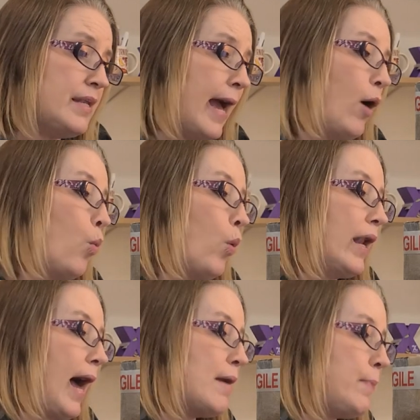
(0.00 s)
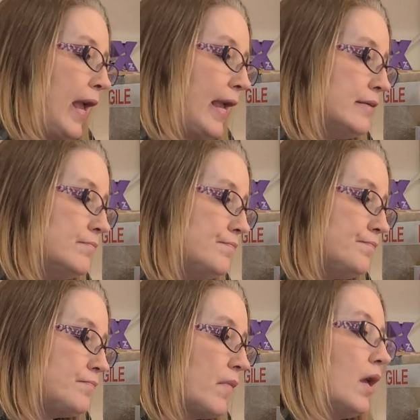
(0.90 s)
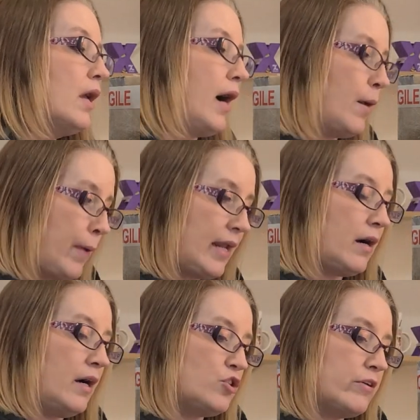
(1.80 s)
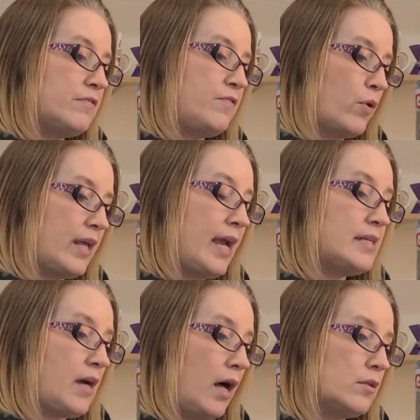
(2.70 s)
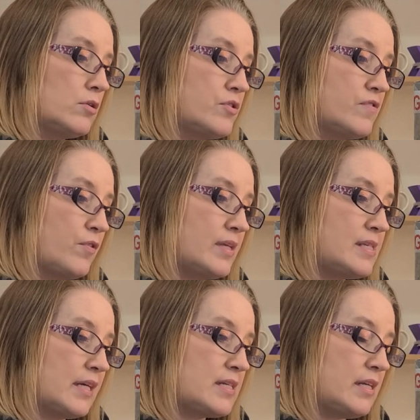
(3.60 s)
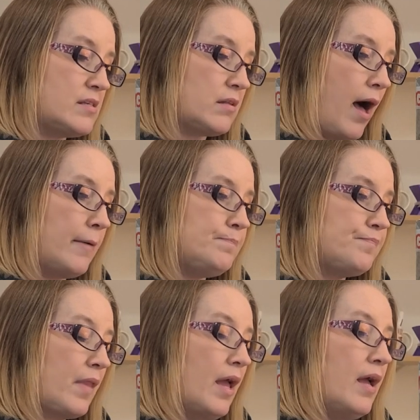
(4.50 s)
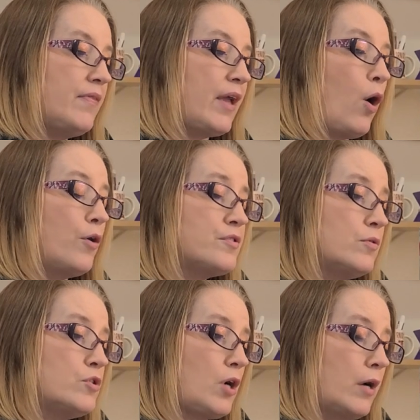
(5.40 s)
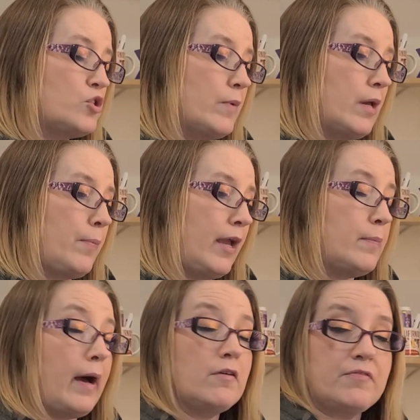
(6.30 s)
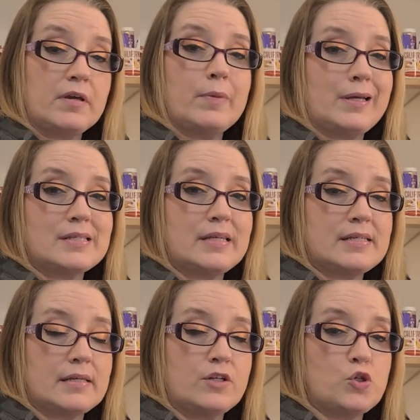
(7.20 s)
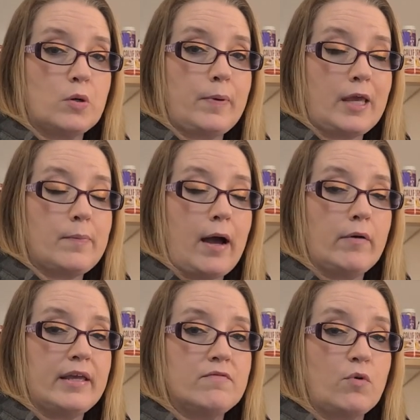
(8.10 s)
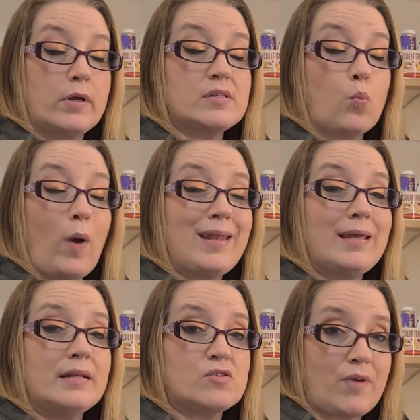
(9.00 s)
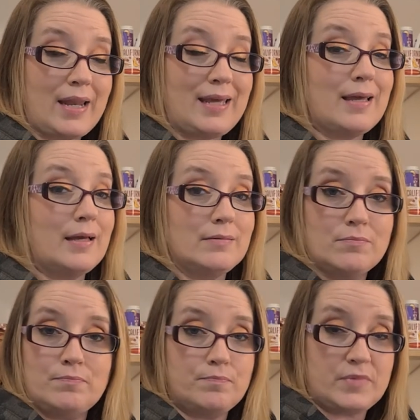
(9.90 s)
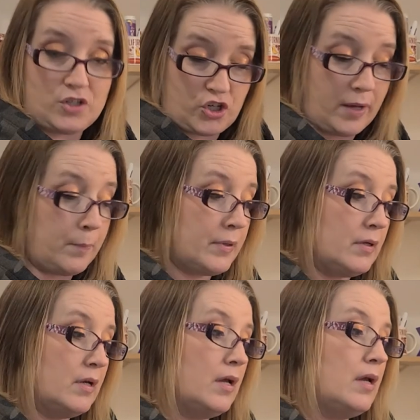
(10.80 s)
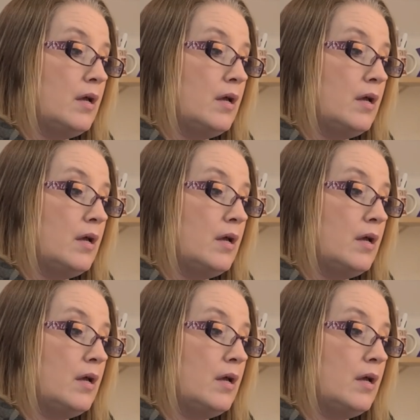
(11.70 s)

Now, what I paid, I paid $148 for this 60 slot. They also charge me a PayPal fee because they send you a PayPal invoice when it is ready and to ship.